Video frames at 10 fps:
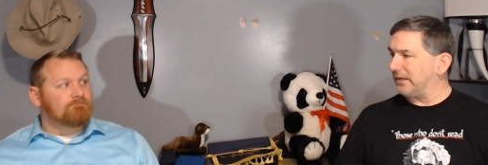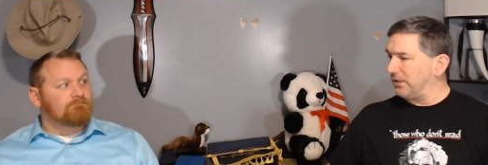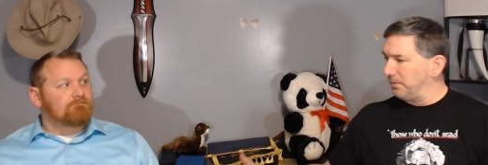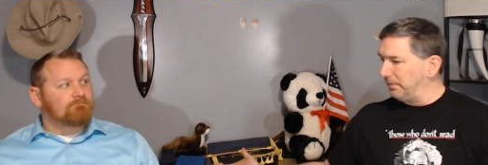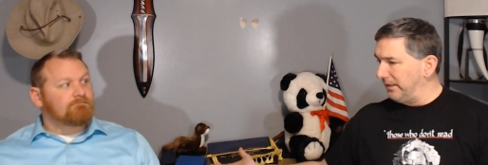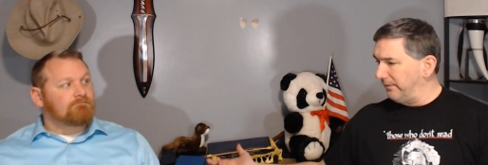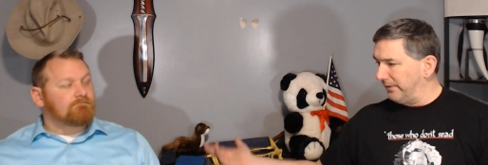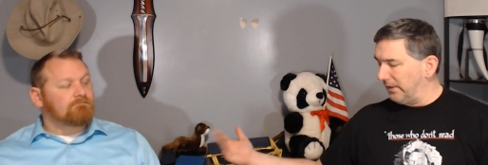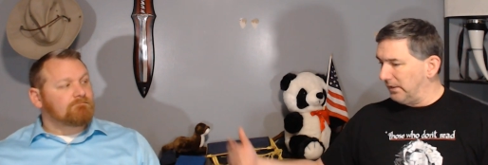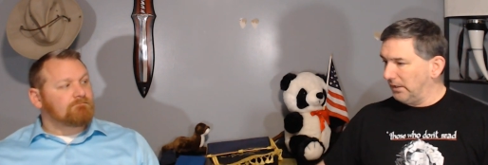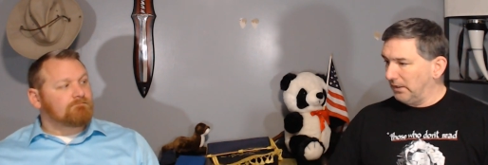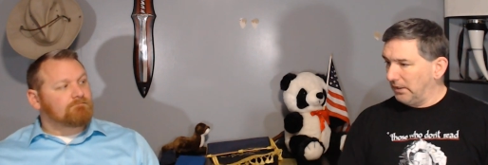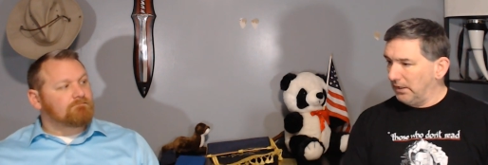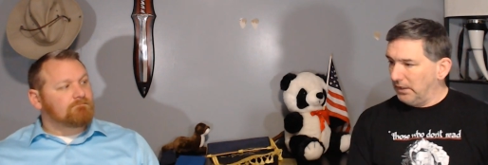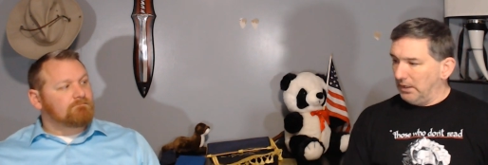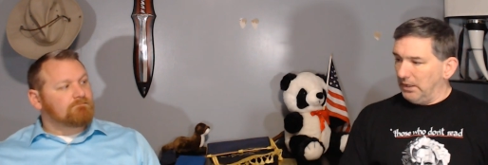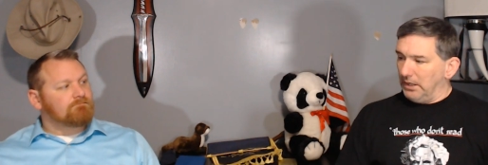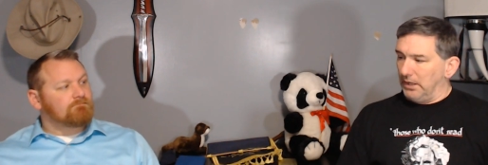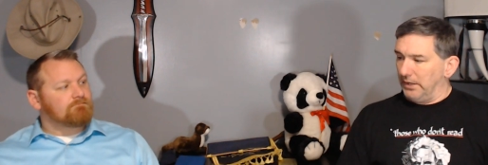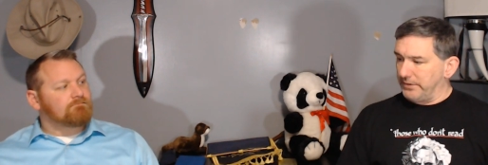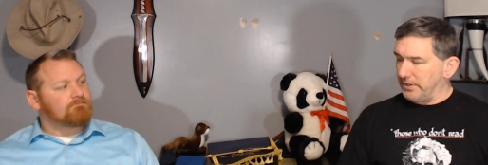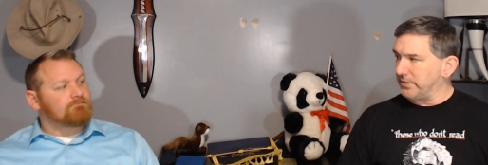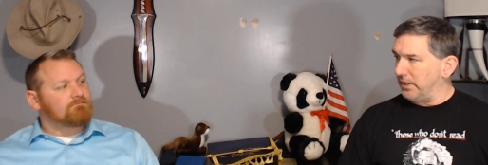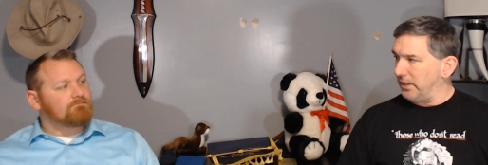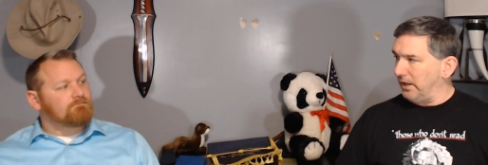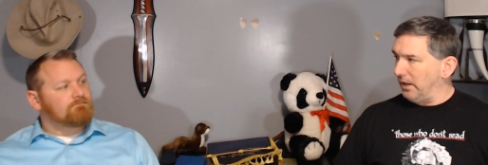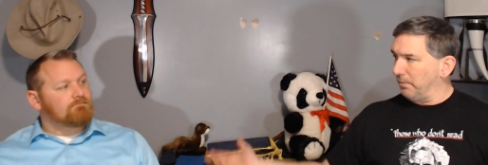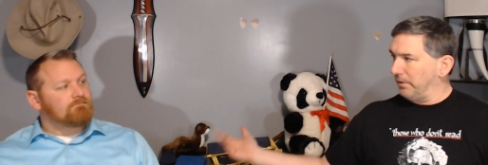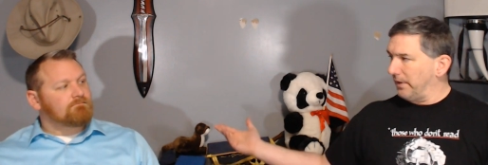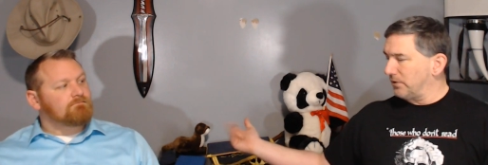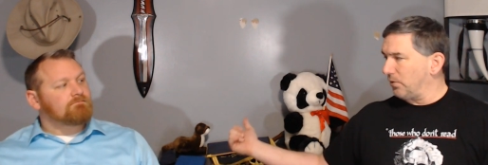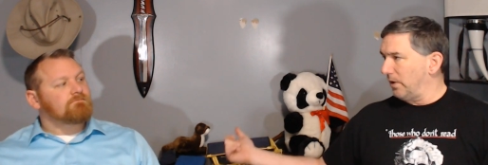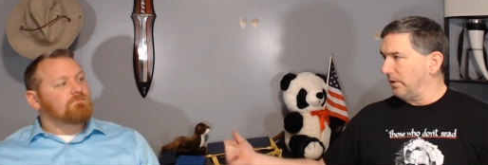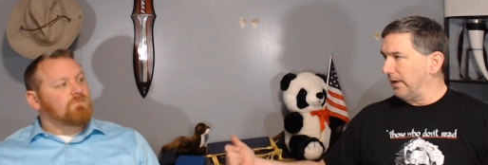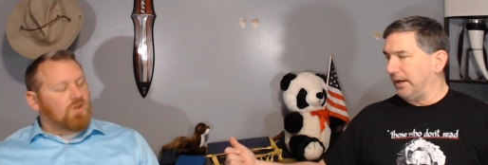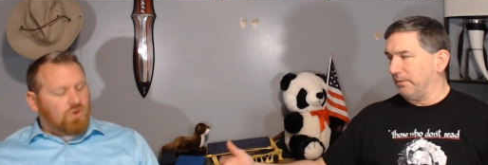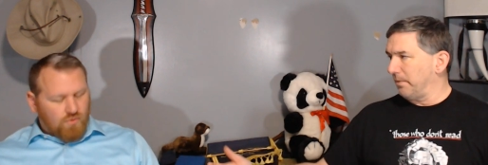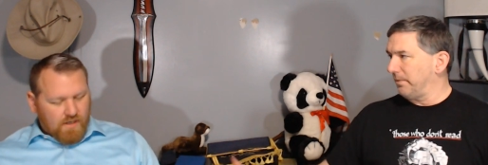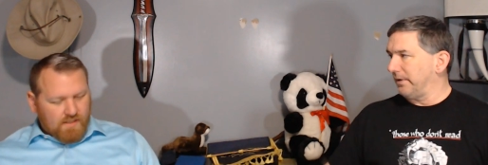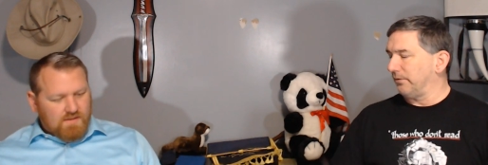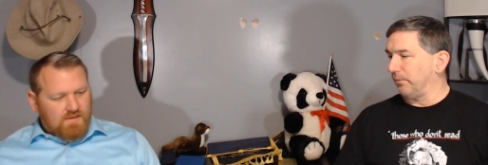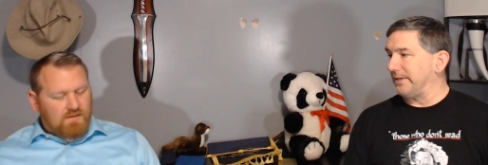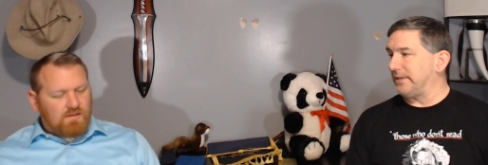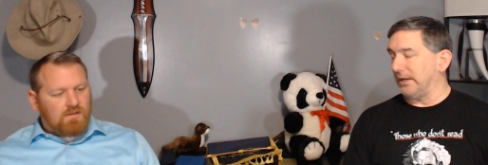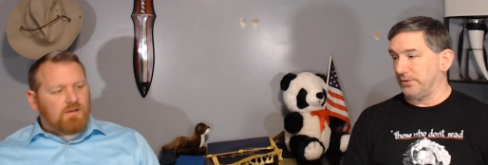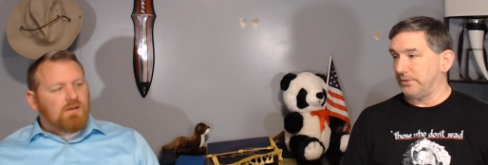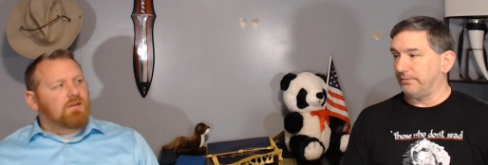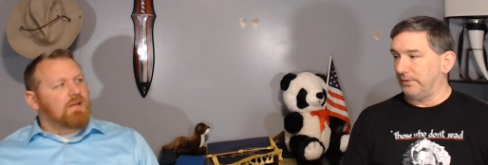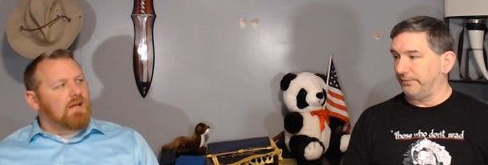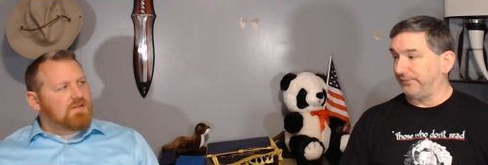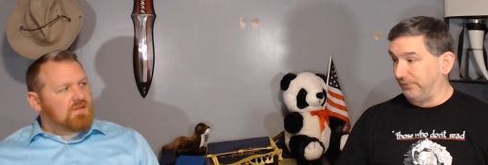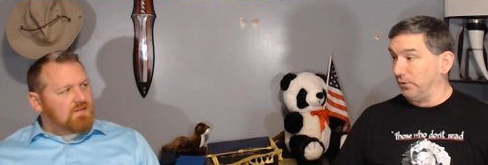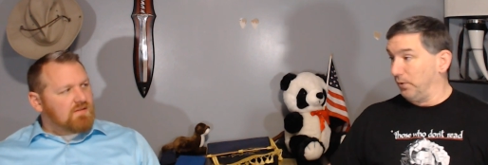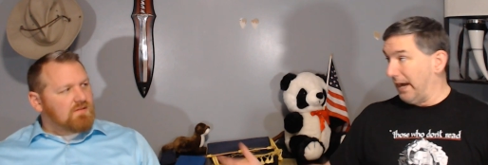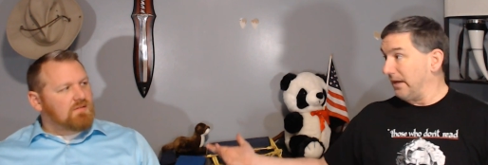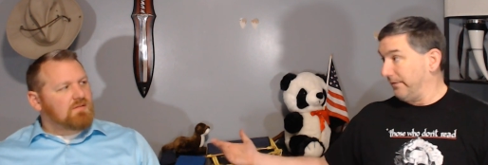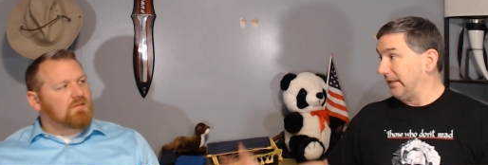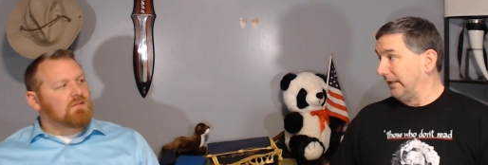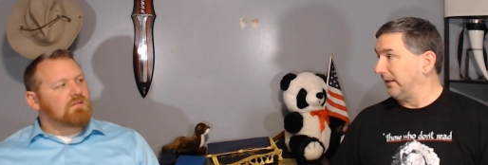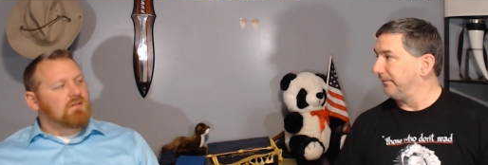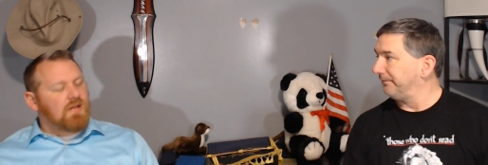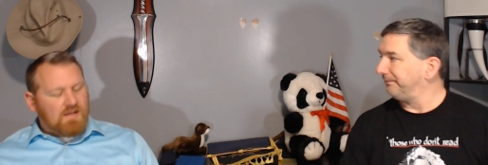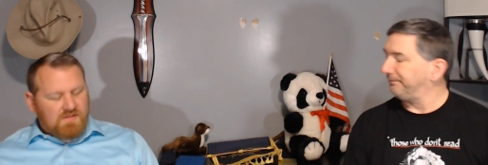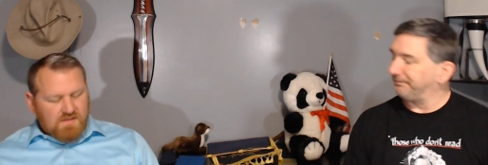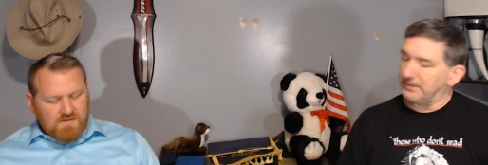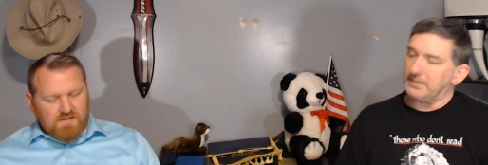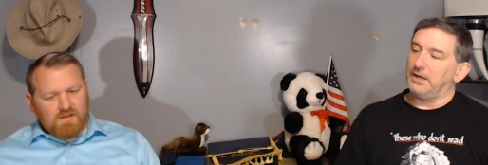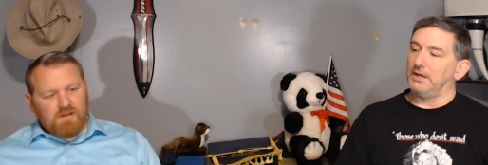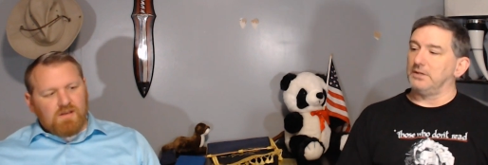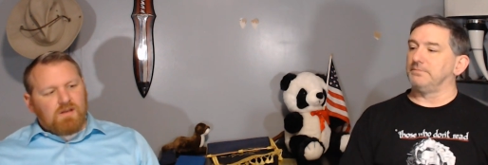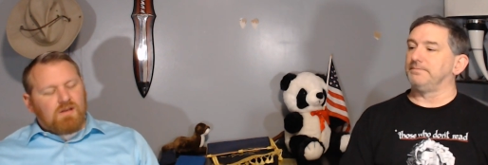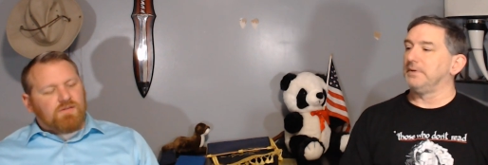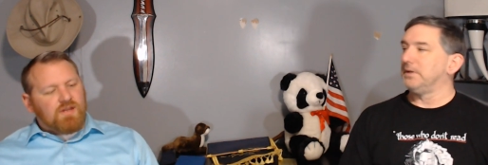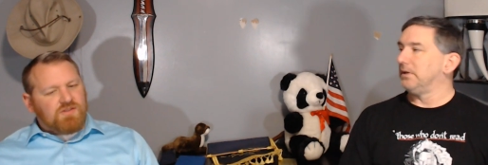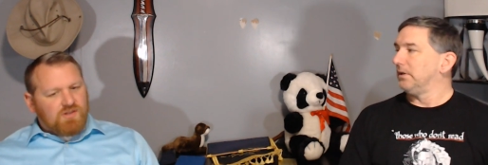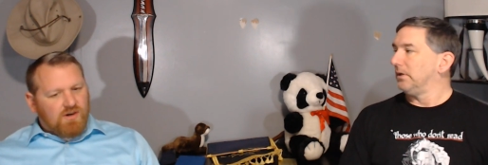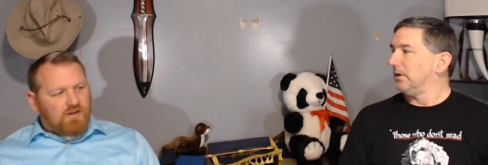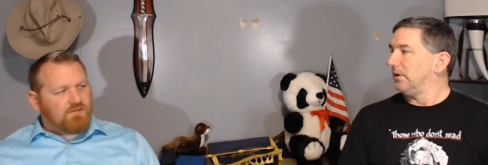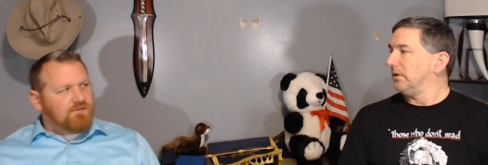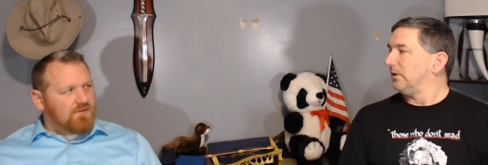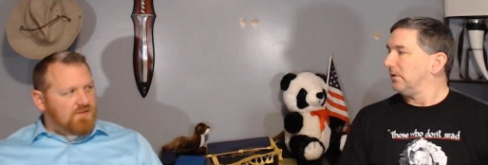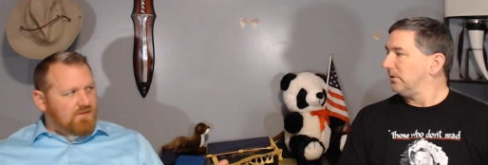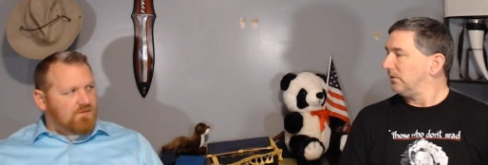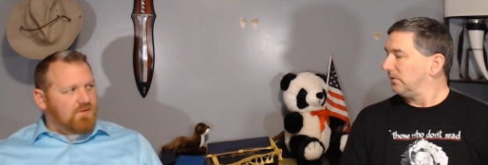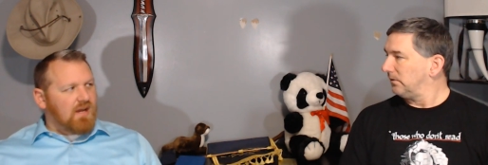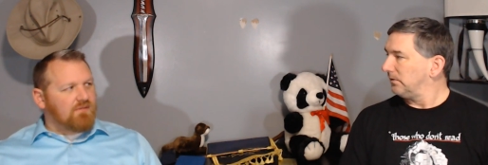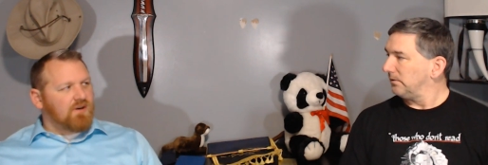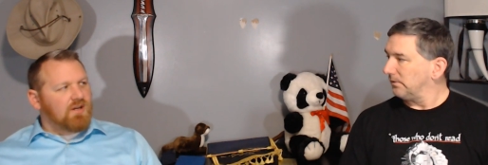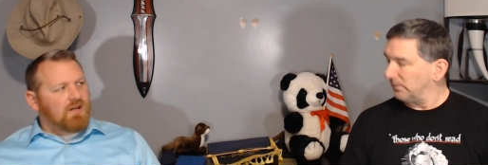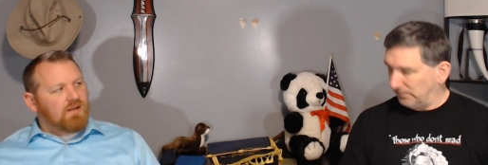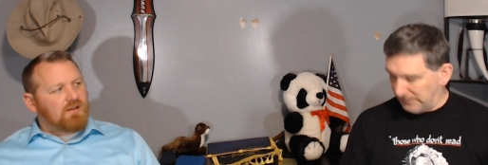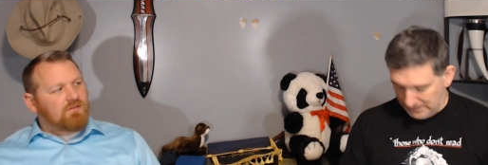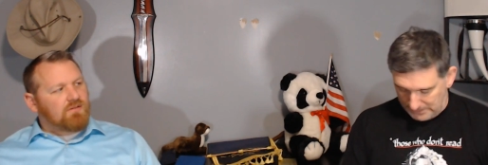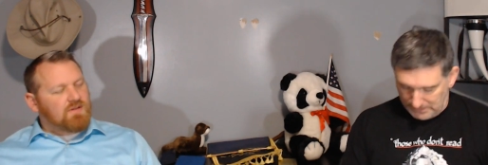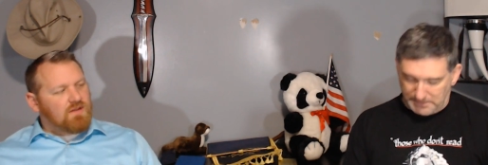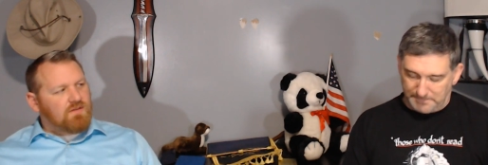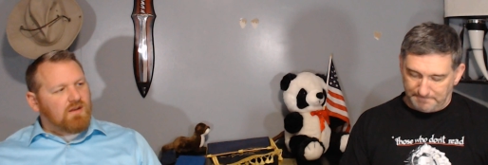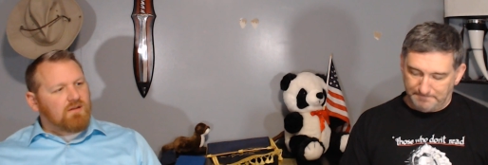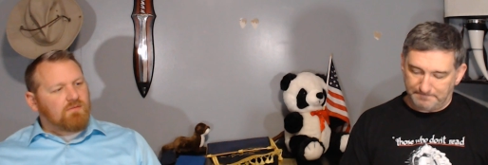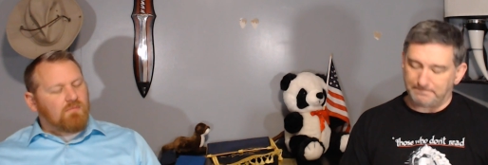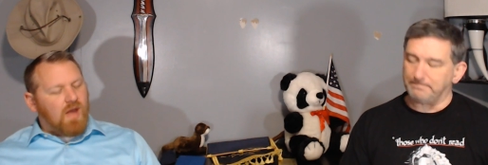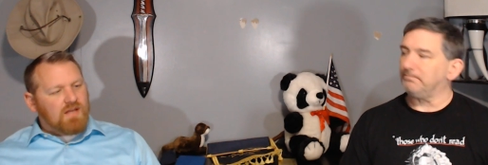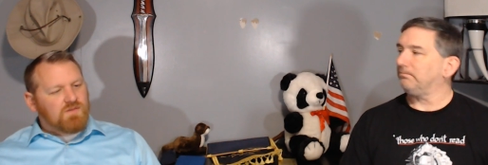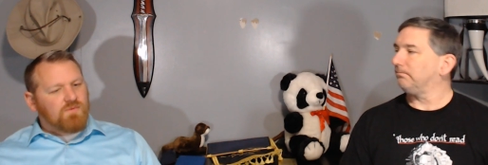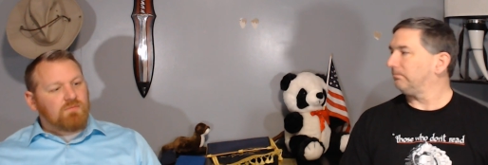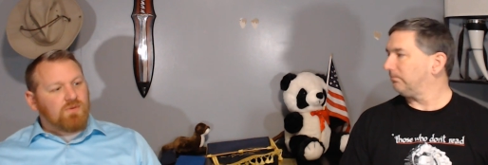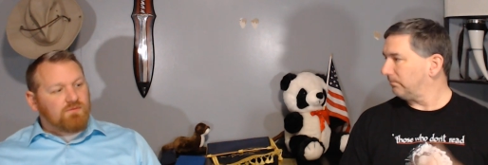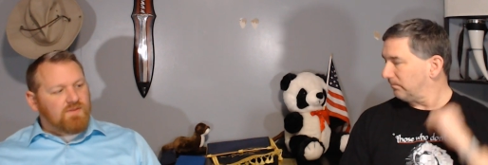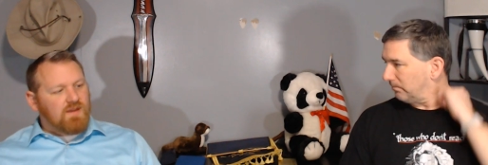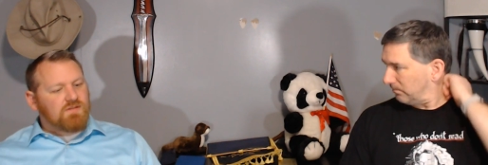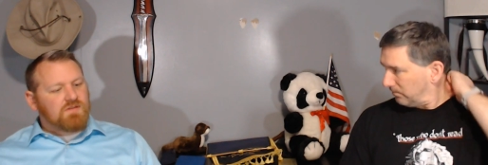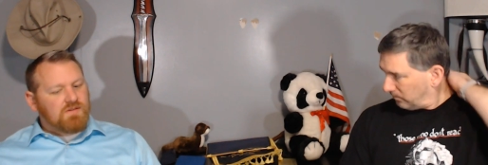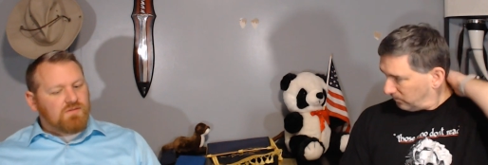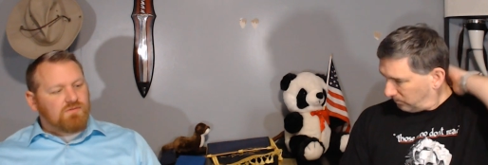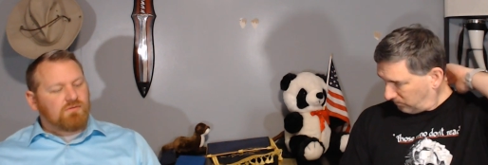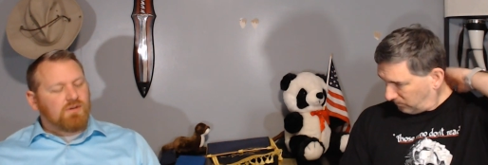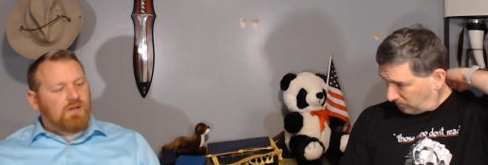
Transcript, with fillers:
Speaker 1: I do believe uh, uh, the Tuskegee Airmen, that squadron, I can't remember. Correct. The Red Tails yes. flew out of Italy.
Speaker 2: Yes. Um, they started, of course, in North Africa, and, yes. and then as we moved into